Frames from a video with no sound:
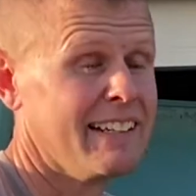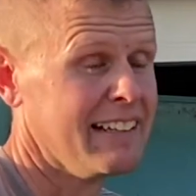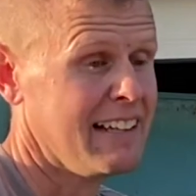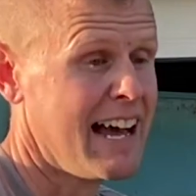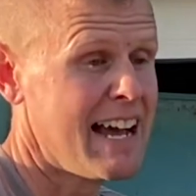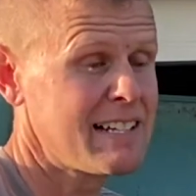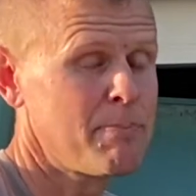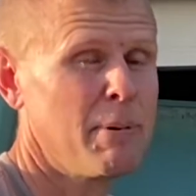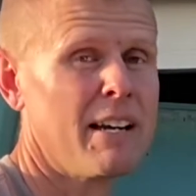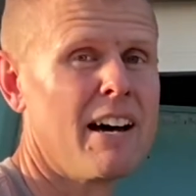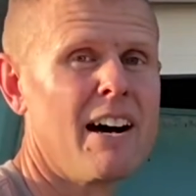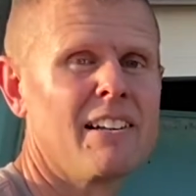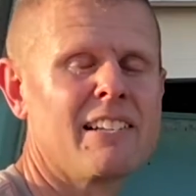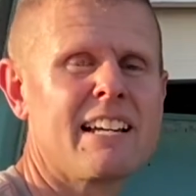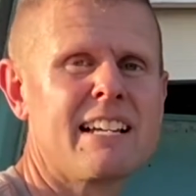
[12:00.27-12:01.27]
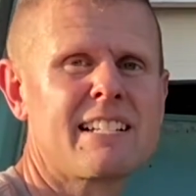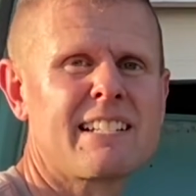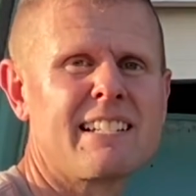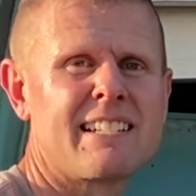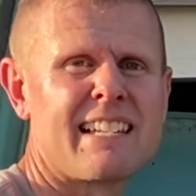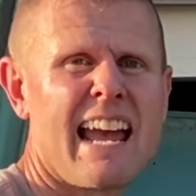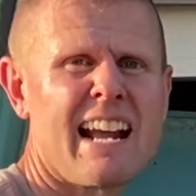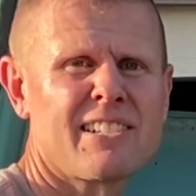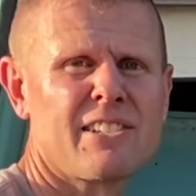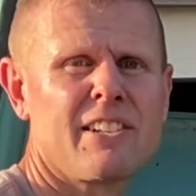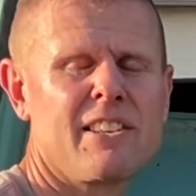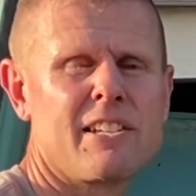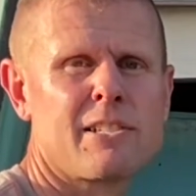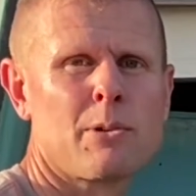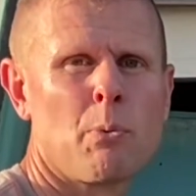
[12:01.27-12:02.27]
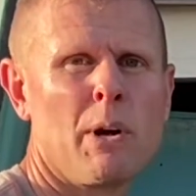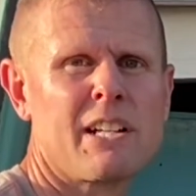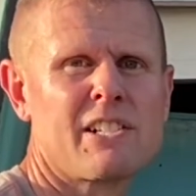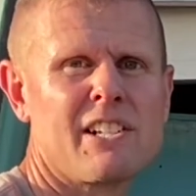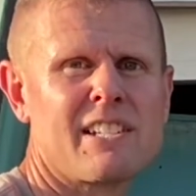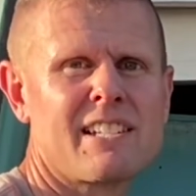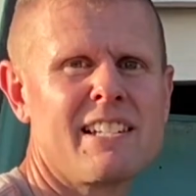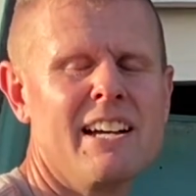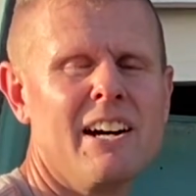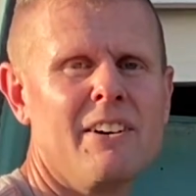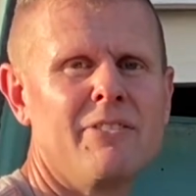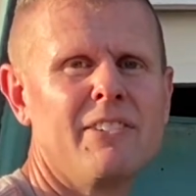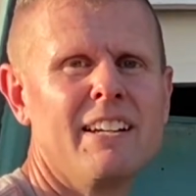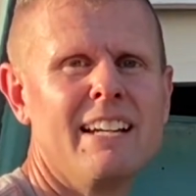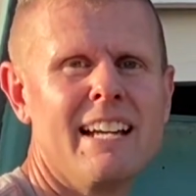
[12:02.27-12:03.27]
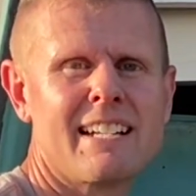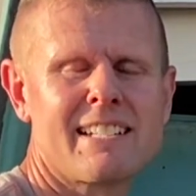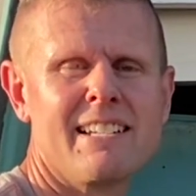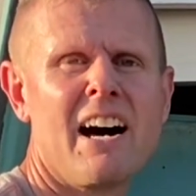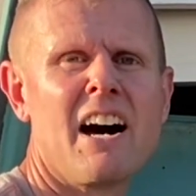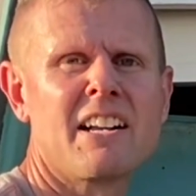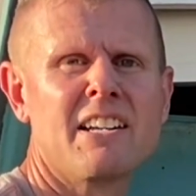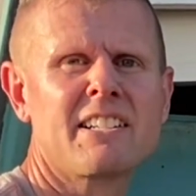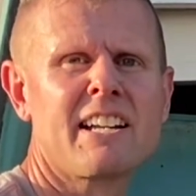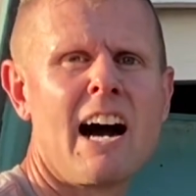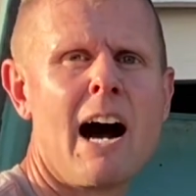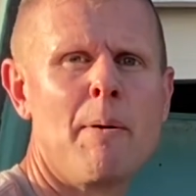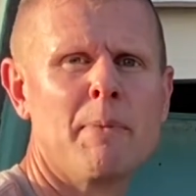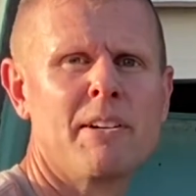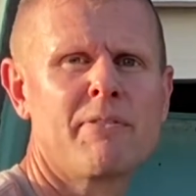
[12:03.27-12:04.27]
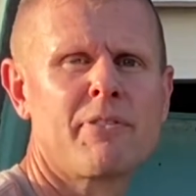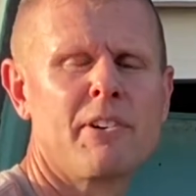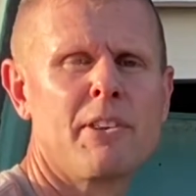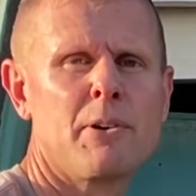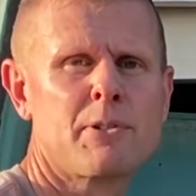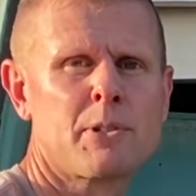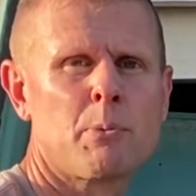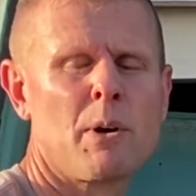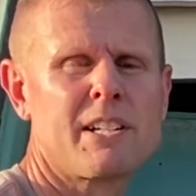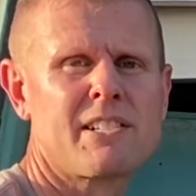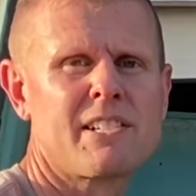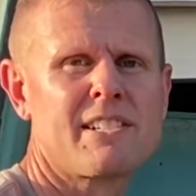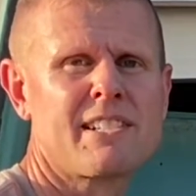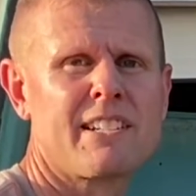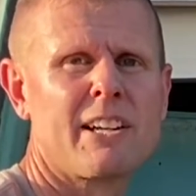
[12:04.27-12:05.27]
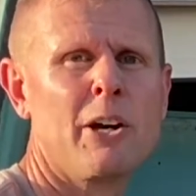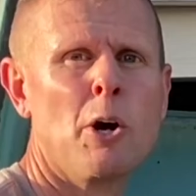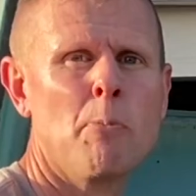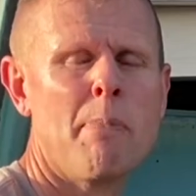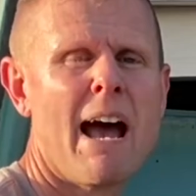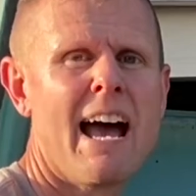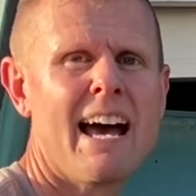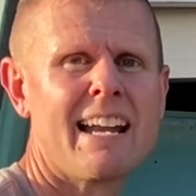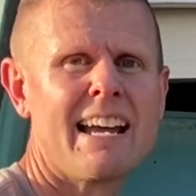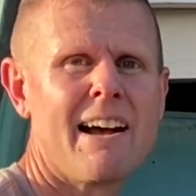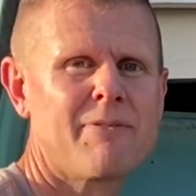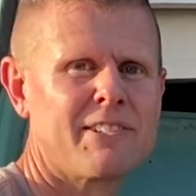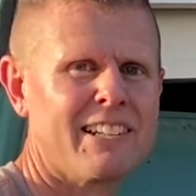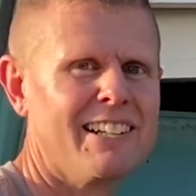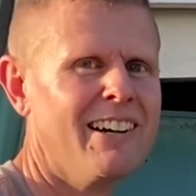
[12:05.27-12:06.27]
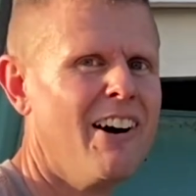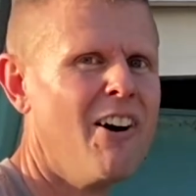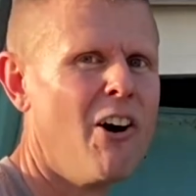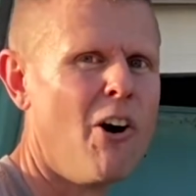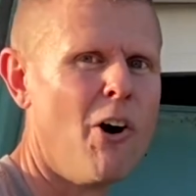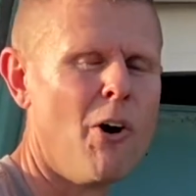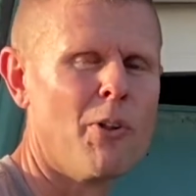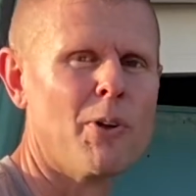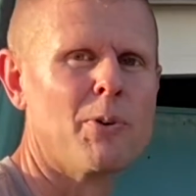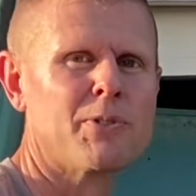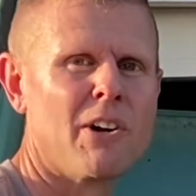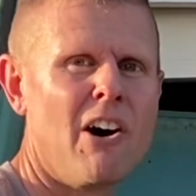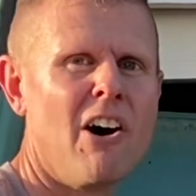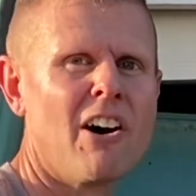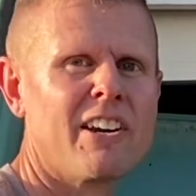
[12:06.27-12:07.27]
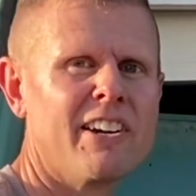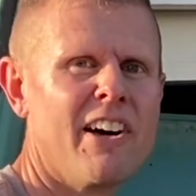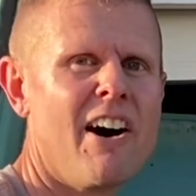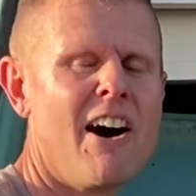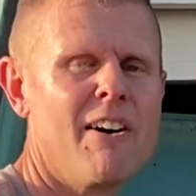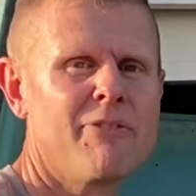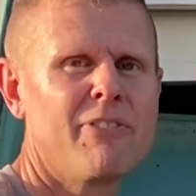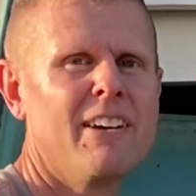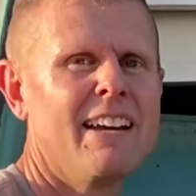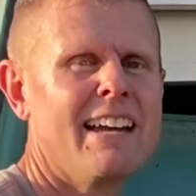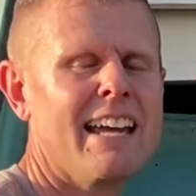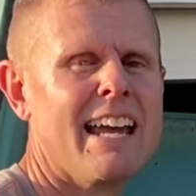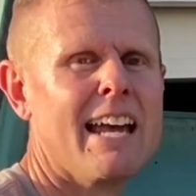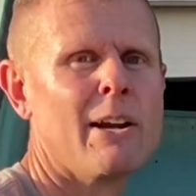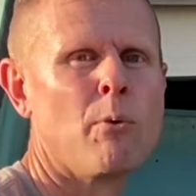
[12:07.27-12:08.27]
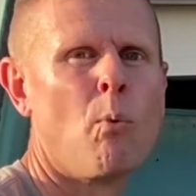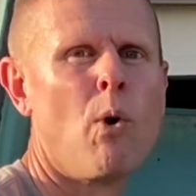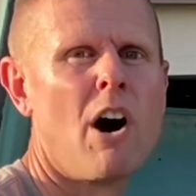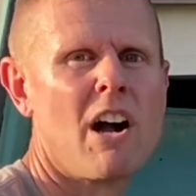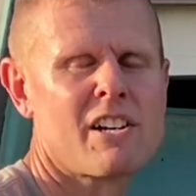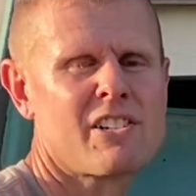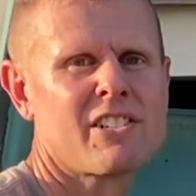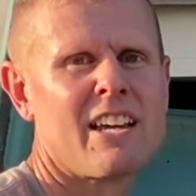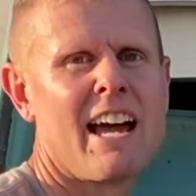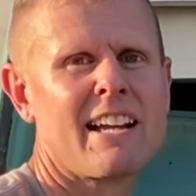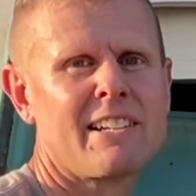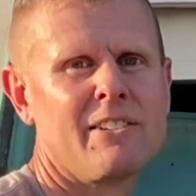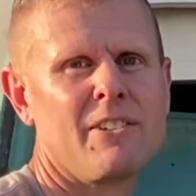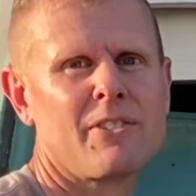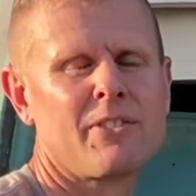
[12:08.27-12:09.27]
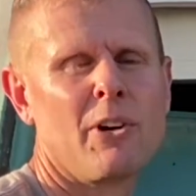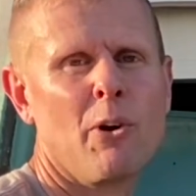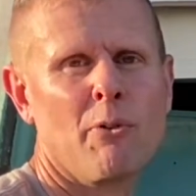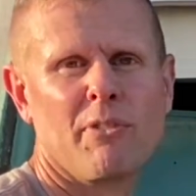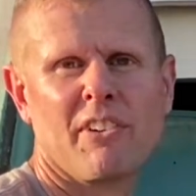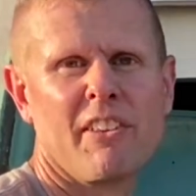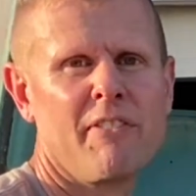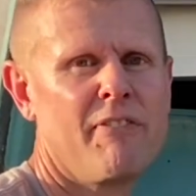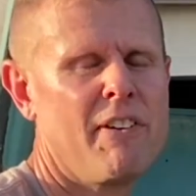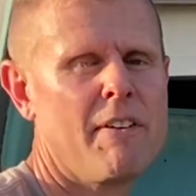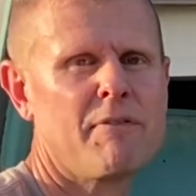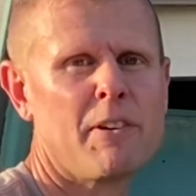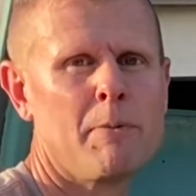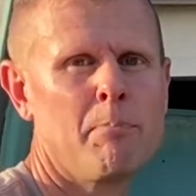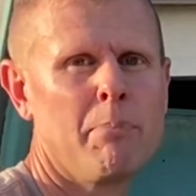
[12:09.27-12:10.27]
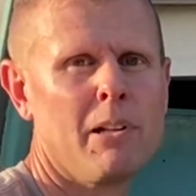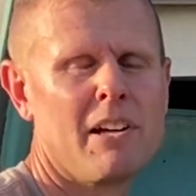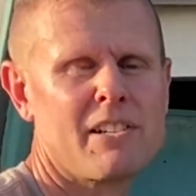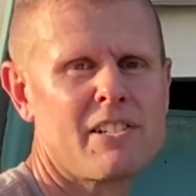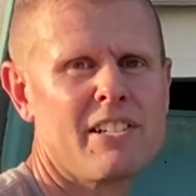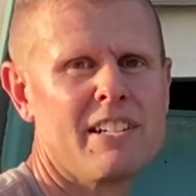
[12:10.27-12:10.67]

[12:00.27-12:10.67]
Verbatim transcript: Last but not least is actually the switch itself. It's not uncommon for those switches to go bad after all those on and off and wash cycles over the 50 plus